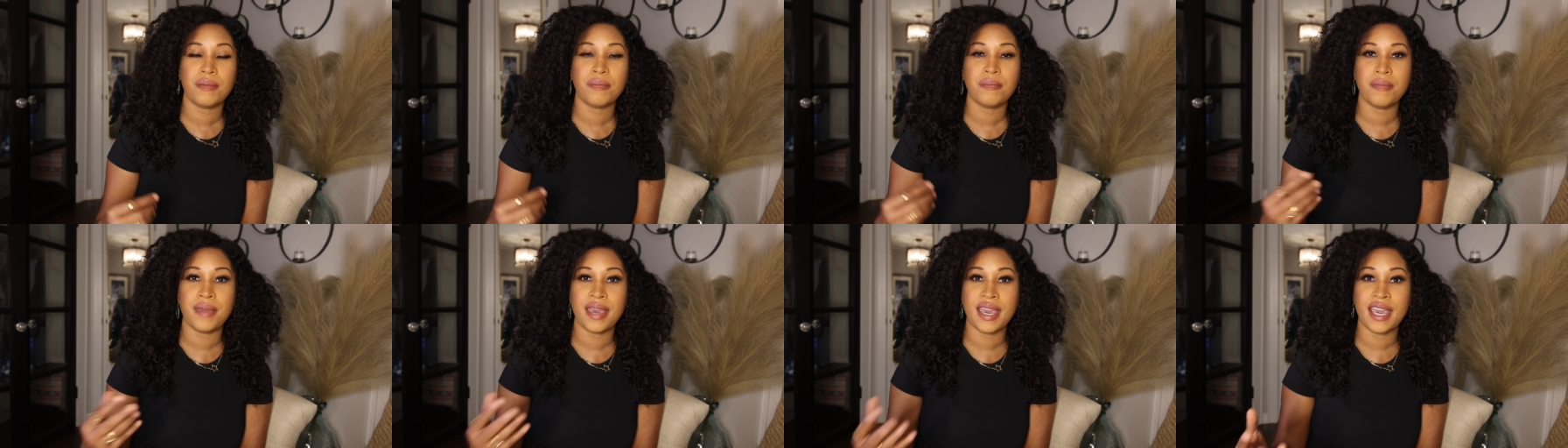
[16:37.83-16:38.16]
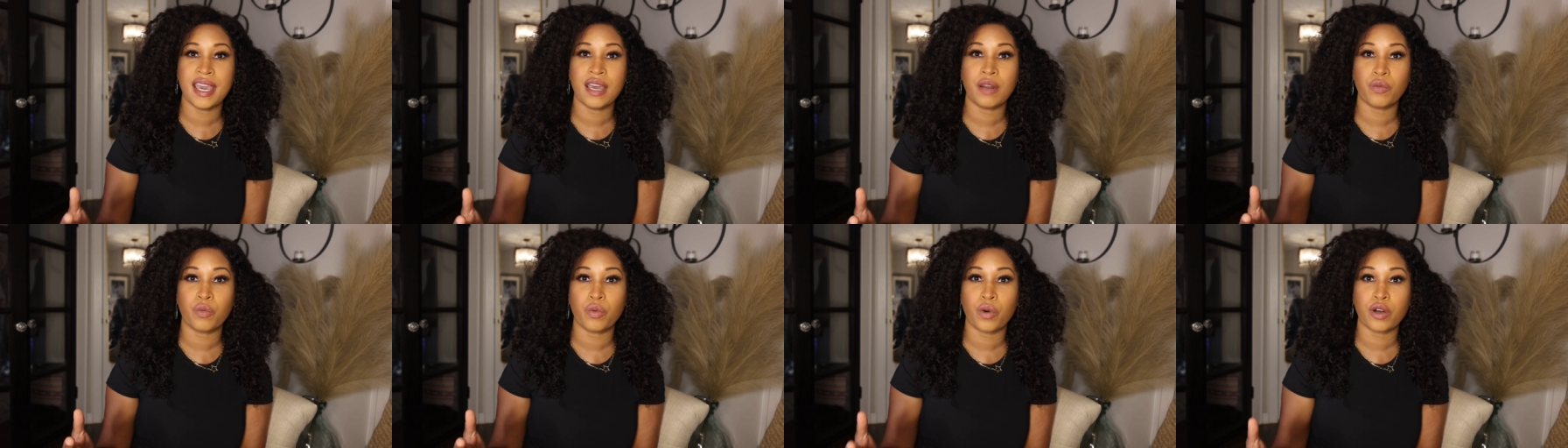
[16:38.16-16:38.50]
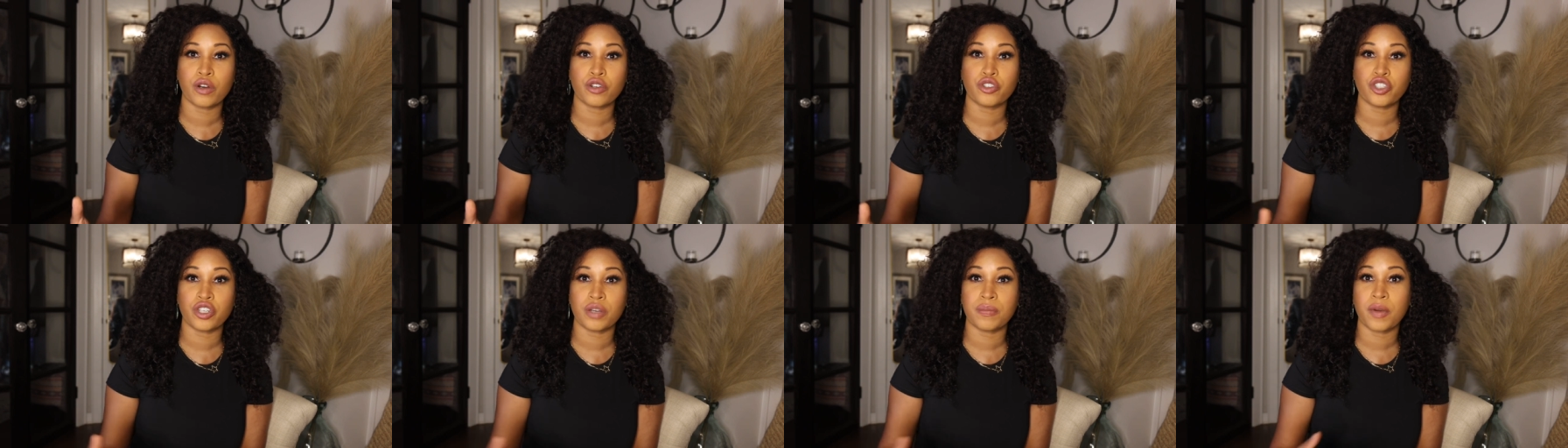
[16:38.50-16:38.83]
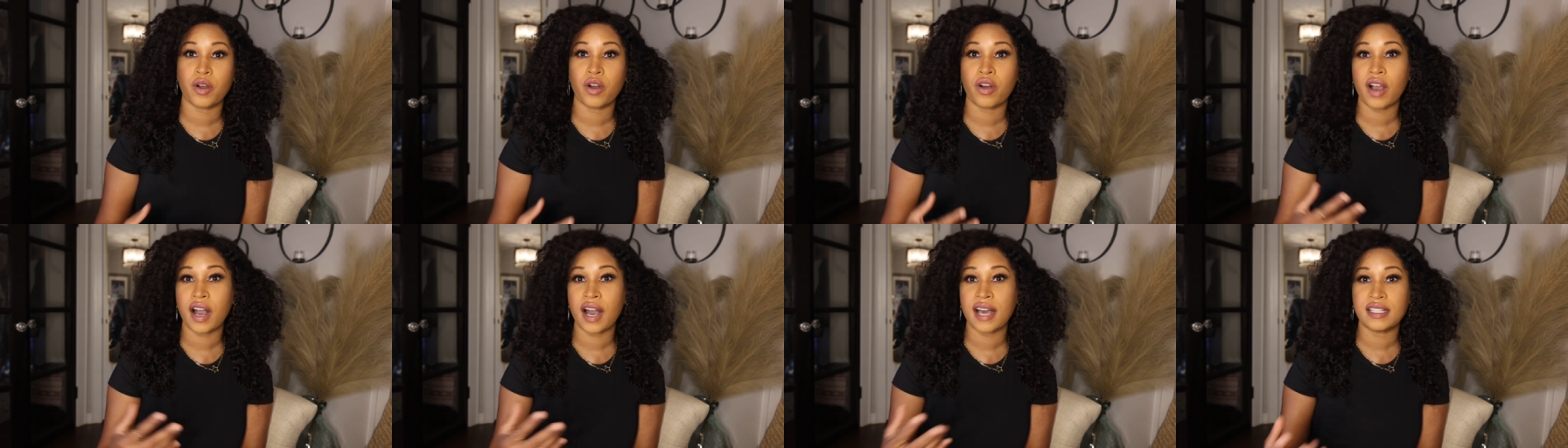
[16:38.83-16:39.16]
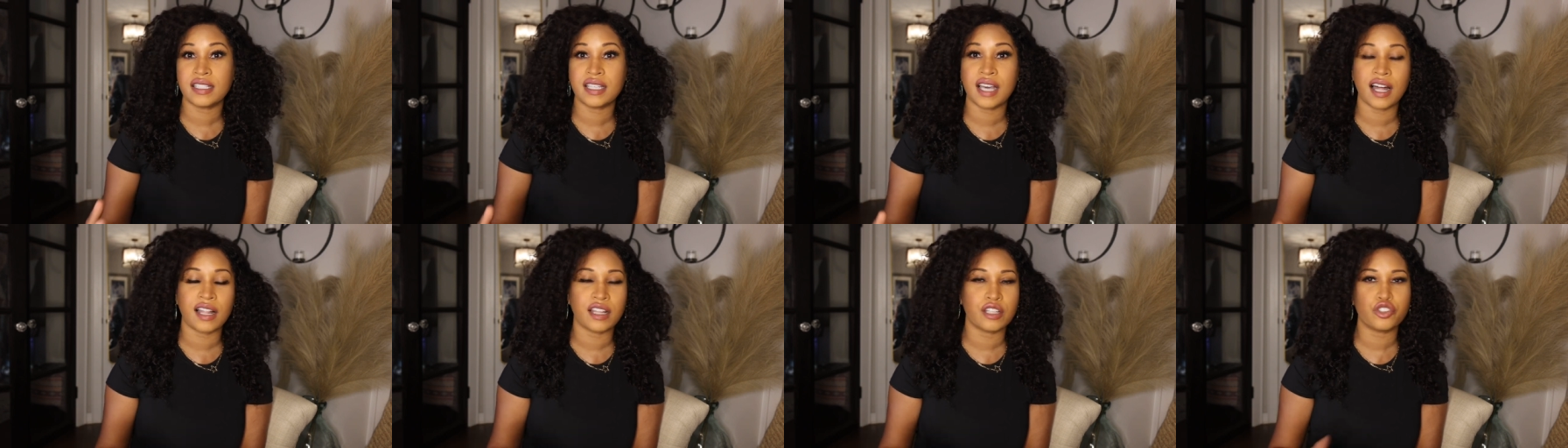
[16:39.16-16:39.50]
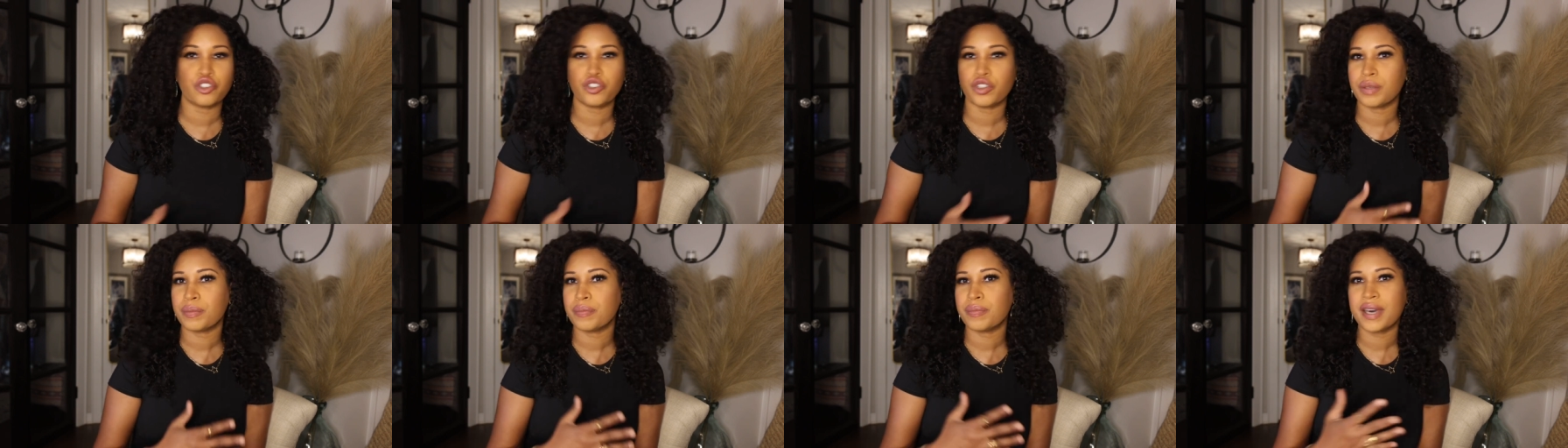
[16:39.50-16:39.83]
man worship or
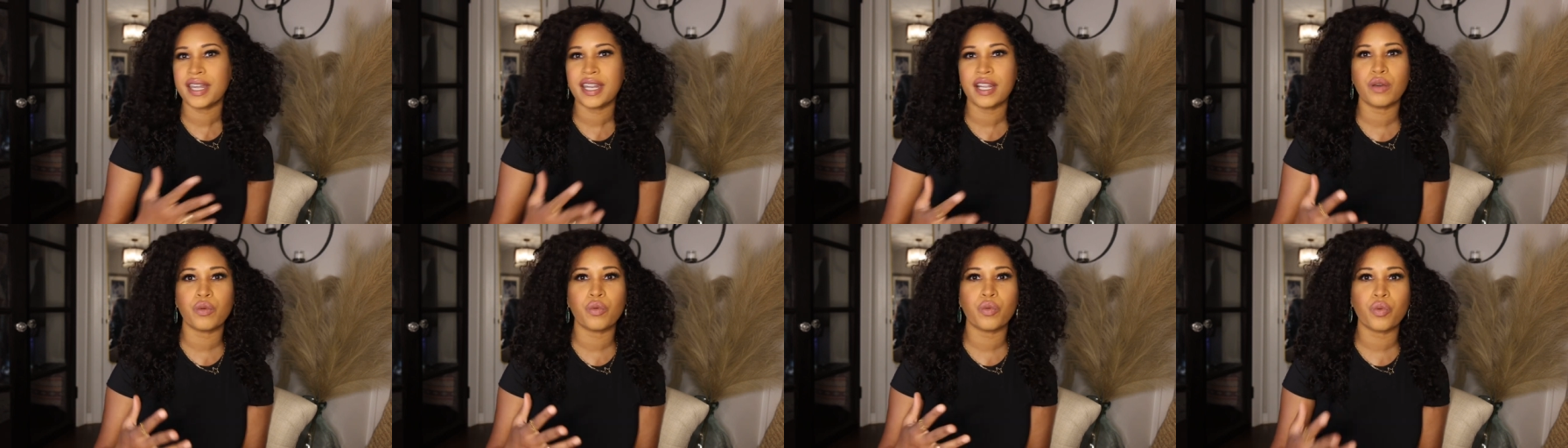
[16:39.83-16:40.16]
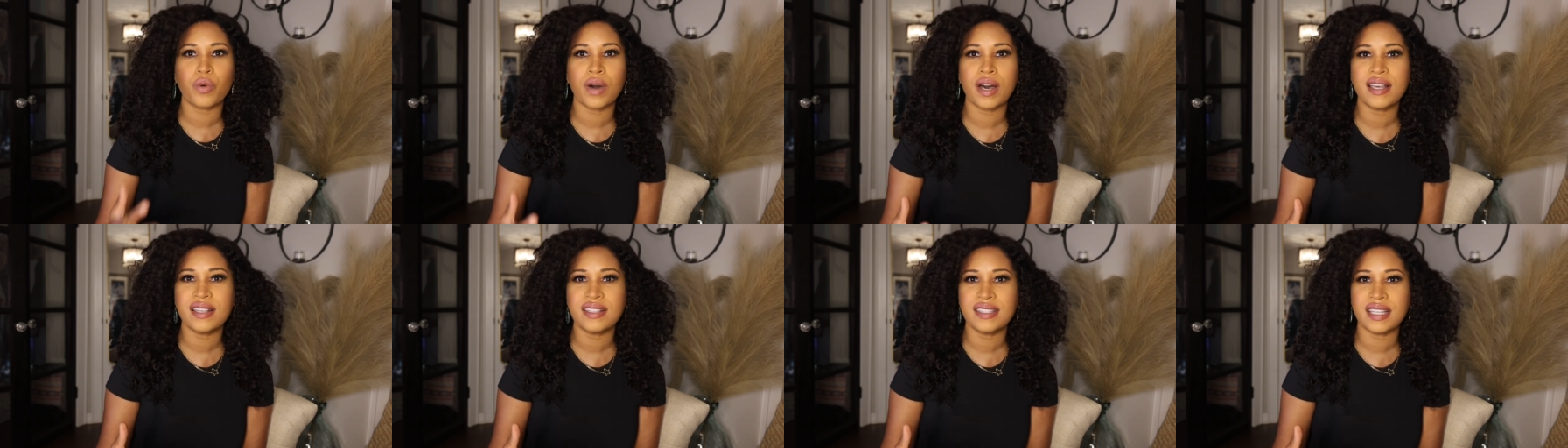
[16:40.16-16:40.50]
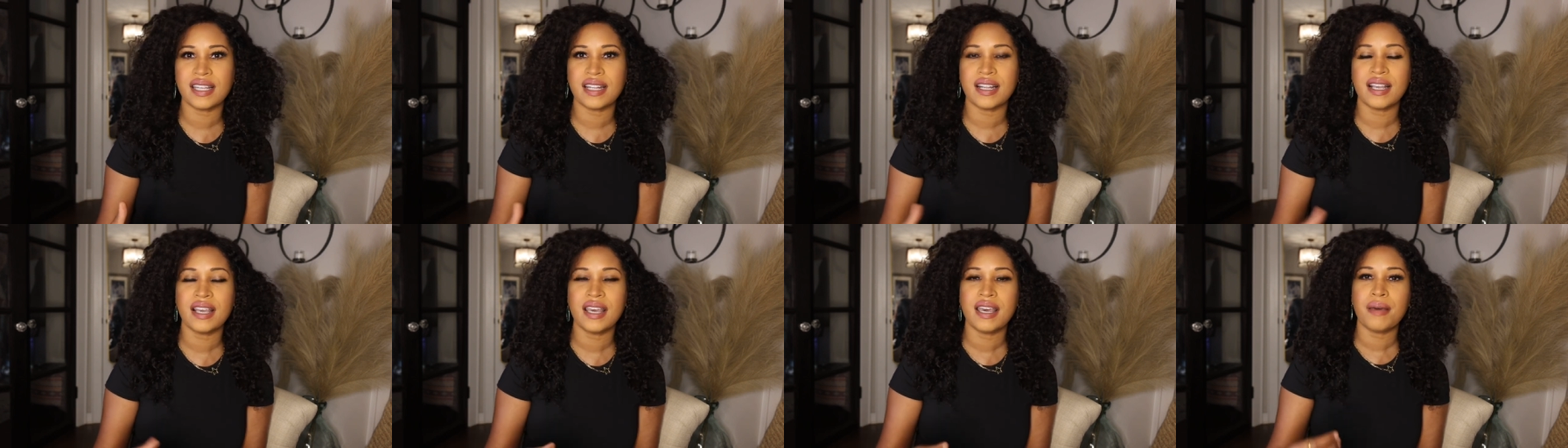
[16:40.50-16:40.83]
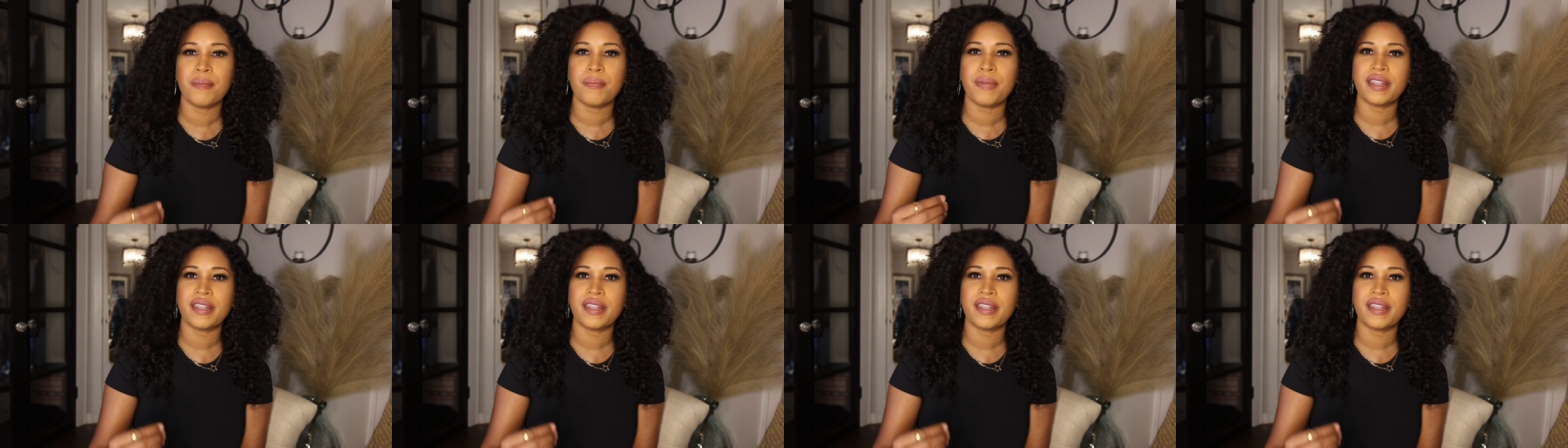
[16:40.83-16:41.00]
idolatry, but it wasn't.